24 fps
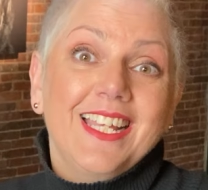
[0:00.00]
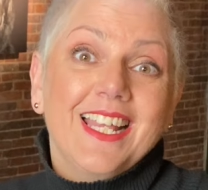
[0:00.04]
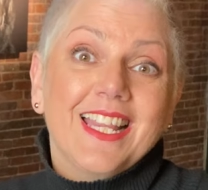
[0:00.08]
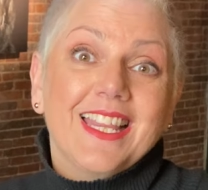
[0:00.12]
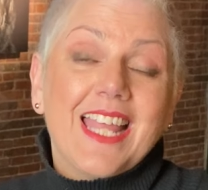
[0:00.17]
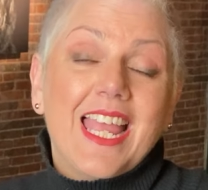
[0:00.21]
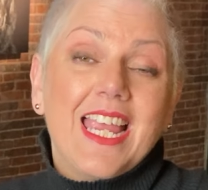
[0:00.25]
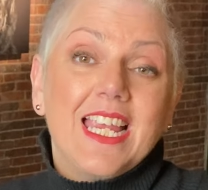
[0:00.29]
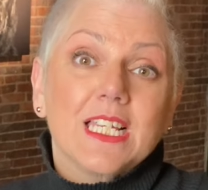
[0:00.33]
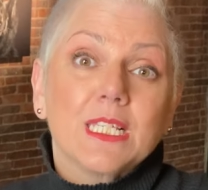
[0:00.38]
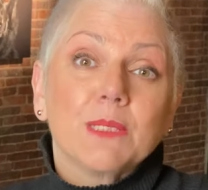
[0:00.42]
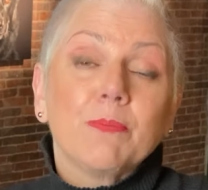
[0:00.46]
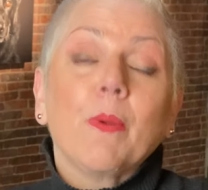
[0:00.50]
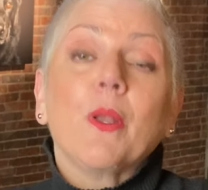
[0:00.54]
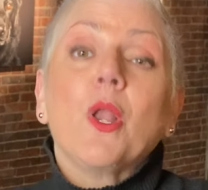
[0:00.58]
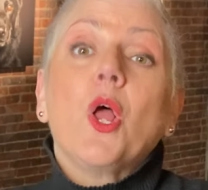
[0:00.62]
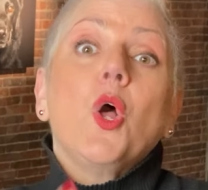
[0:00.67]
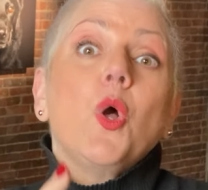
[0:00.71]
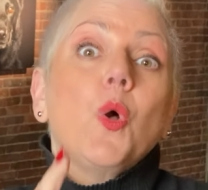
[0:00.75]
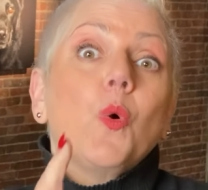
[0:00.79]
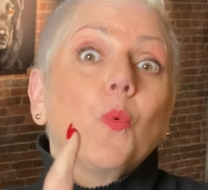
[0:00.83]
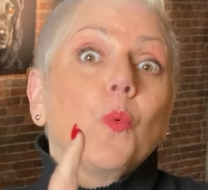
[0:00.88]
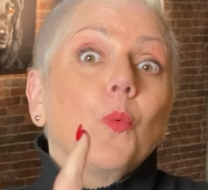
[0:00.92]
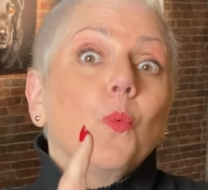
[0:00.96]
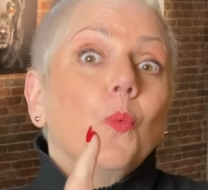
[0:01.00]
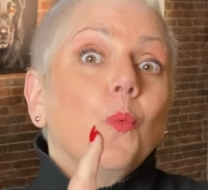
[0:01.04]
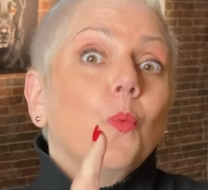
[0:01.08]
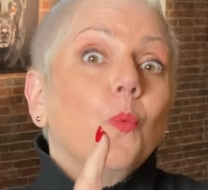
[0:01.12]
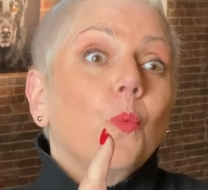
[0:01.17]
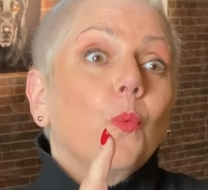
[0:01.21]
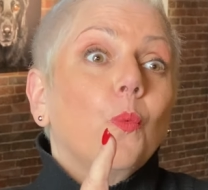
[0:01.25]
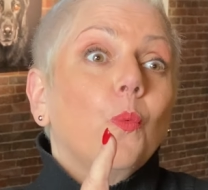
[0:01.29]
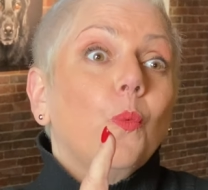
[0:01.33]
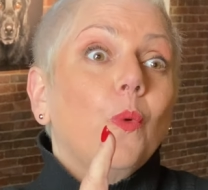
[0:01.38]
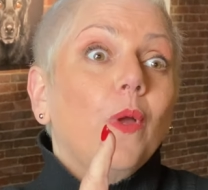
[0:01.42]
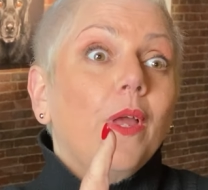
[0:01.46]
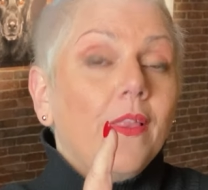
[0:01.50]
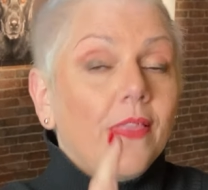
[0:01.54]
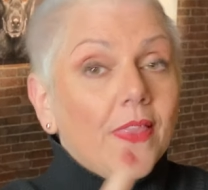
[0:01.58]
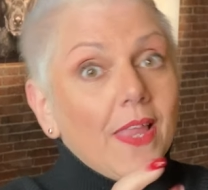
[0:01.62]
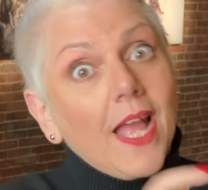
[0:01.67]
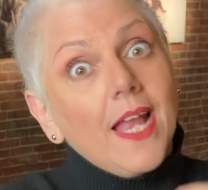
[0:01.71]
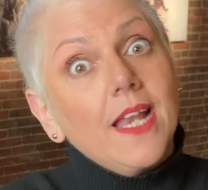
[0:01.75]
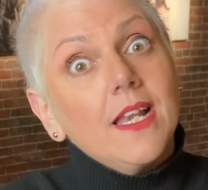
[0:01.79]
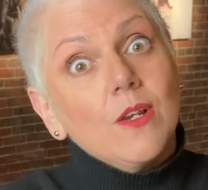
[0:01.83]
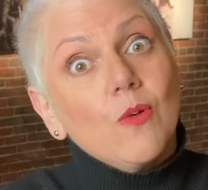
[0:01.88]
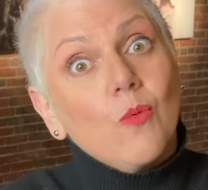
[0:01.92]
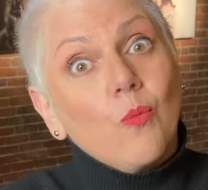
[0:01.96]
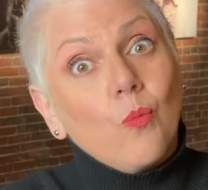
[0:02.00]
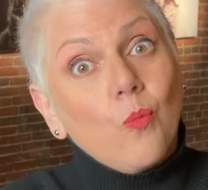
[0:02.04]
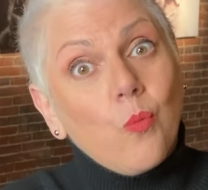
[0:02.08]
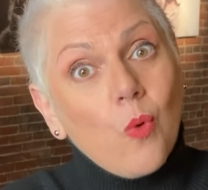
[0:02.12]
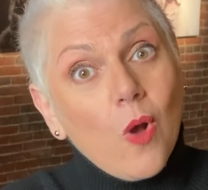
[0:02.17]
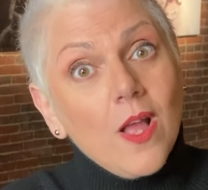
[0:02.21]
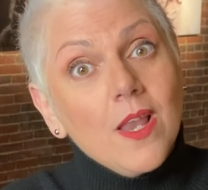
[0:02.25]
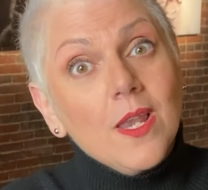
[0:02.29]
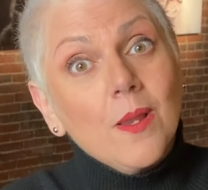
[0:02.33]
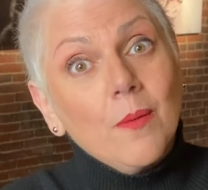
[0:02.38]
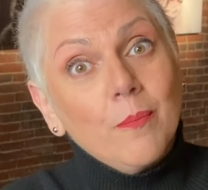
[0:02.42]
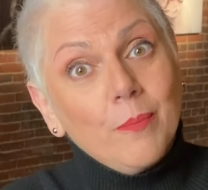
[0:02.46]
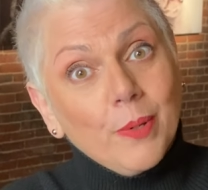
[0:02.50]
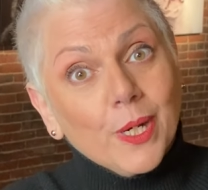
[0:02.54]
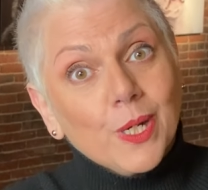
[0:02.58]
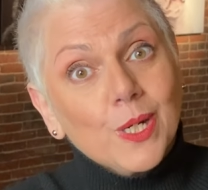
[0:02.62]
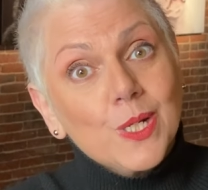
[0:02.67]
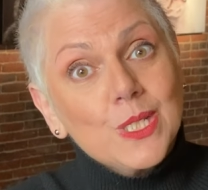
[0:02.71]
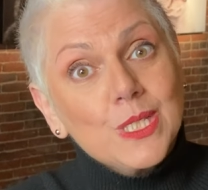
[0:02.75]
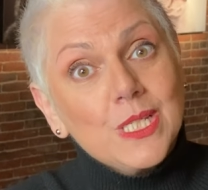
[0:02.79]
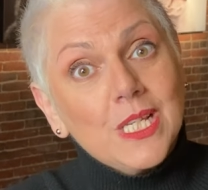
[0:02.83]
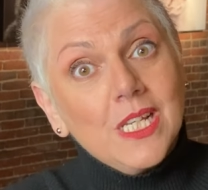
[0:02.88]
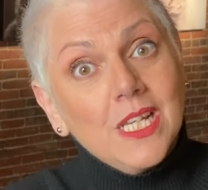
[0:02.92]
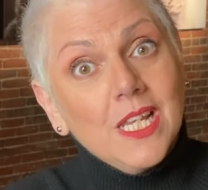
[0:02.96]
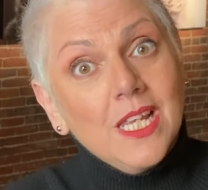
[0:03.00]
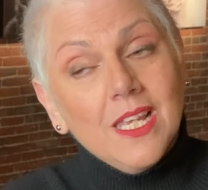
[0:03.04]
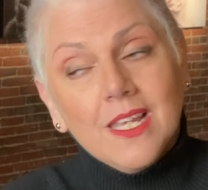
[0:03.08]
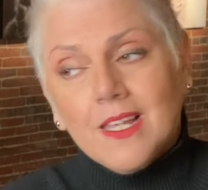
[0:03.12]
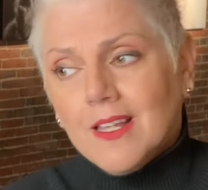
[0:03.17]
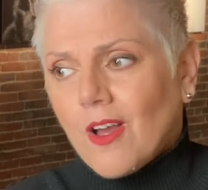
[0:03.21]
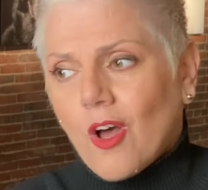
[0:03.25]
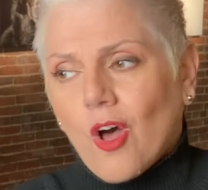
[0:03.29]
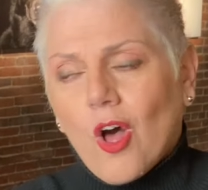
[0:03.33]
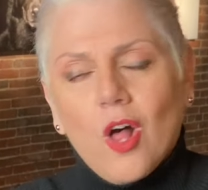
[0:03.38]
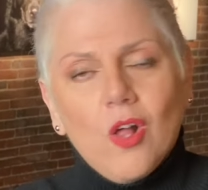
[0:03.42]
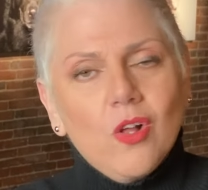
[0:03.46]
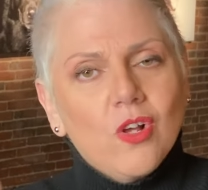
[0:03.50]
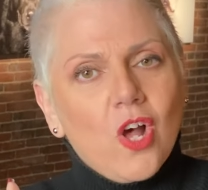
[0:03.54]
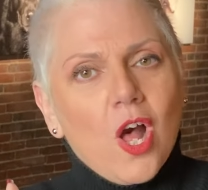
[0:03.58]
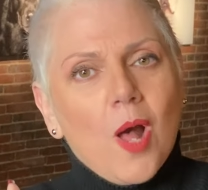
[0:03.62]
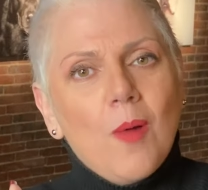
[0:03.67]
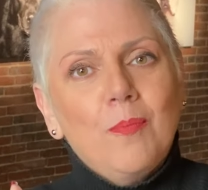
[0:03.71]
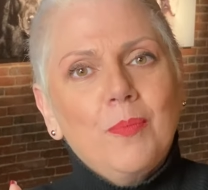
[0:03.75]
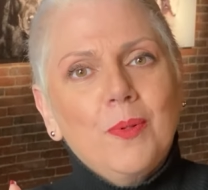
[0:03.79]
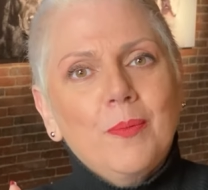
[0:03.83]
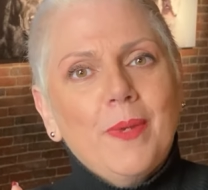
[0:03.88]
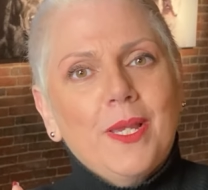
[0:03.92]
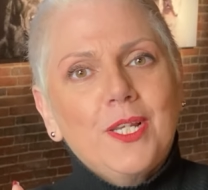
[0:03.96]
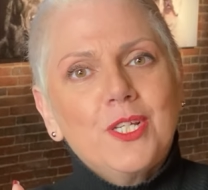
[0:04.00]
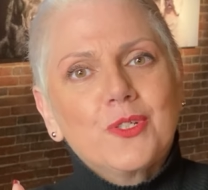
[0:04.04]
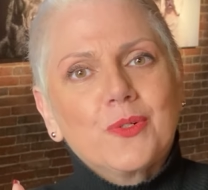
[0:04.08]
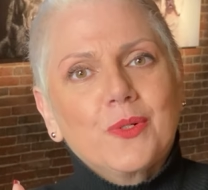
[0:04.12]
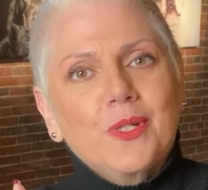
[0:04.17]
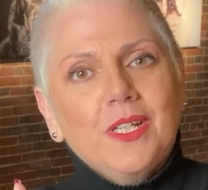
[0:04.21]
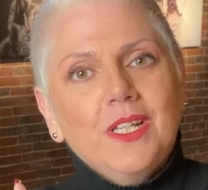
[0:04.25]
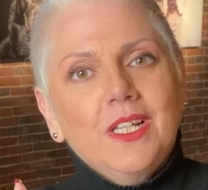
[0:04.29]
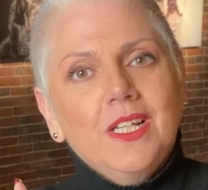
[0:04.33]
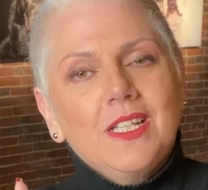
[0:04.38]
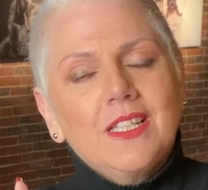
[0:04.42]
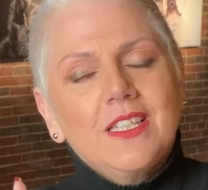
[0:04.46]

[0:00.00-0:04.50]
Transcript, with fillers: Thanks. But oh, and that one person, all complimentary.